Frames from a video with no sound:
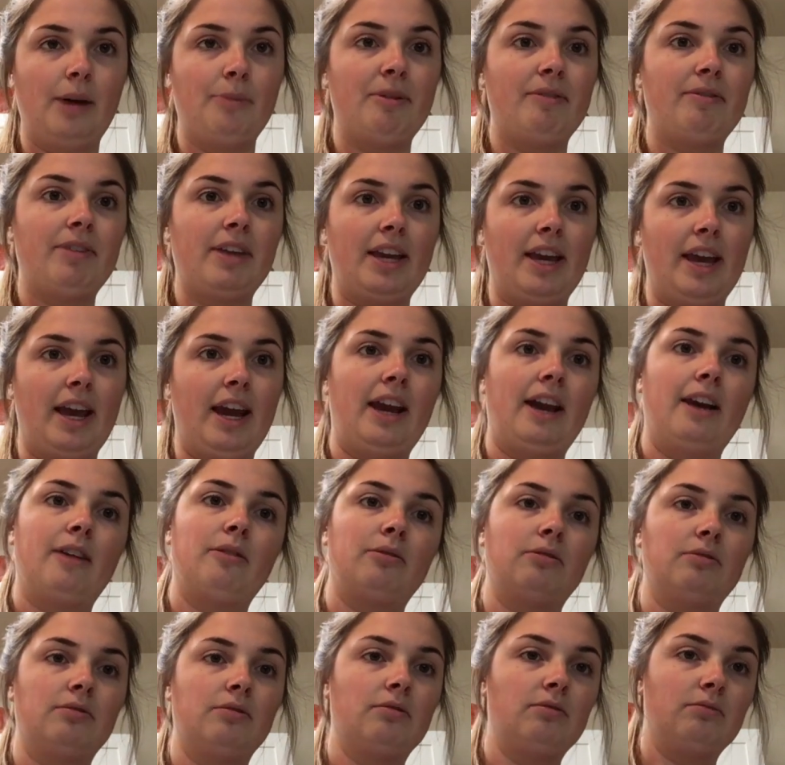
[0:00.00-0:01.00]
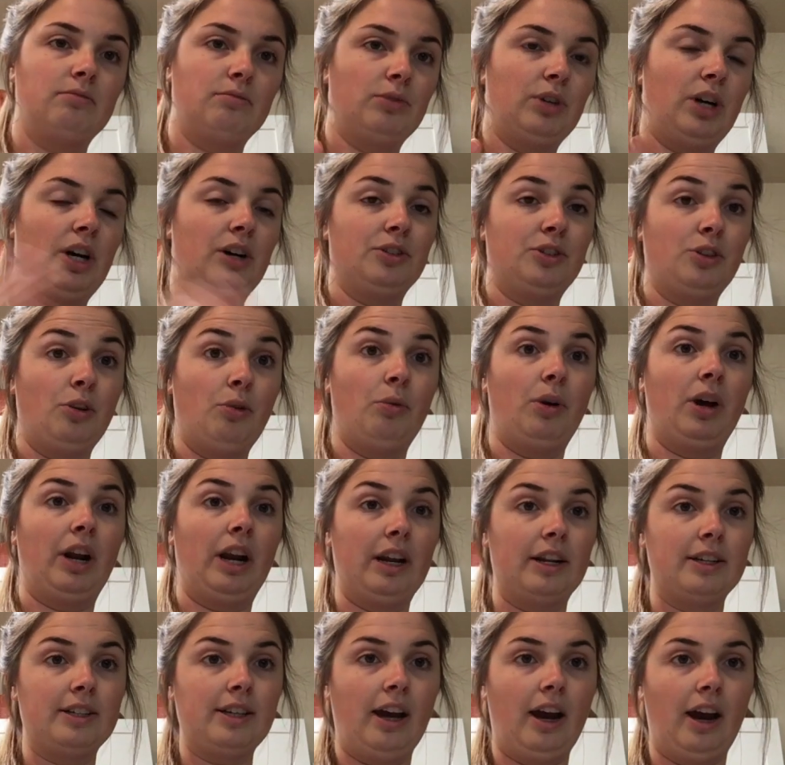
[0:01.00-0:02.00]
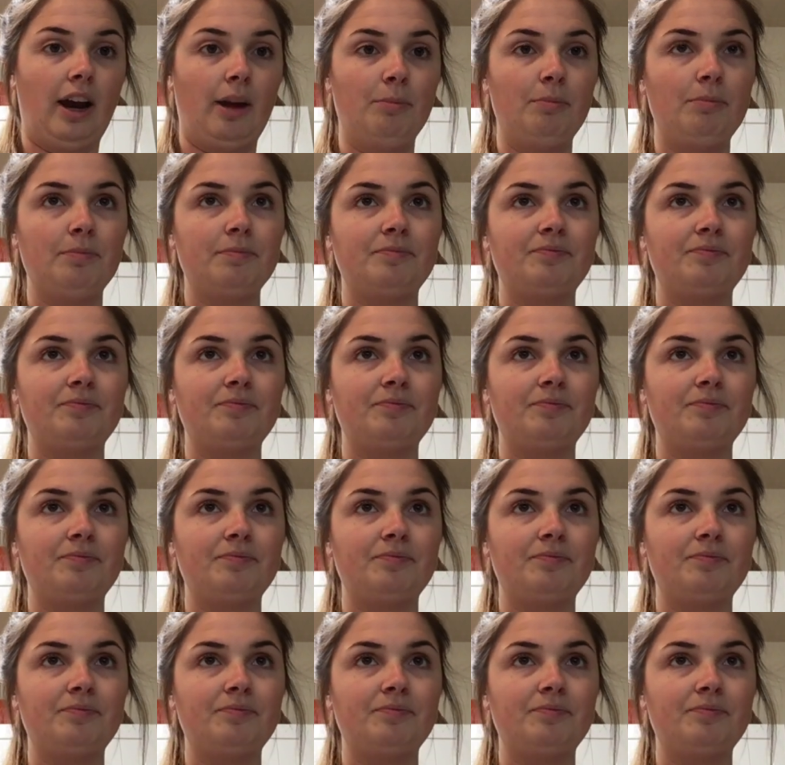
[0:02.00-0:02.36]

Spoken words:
If they can't, I'll do 1 at a time.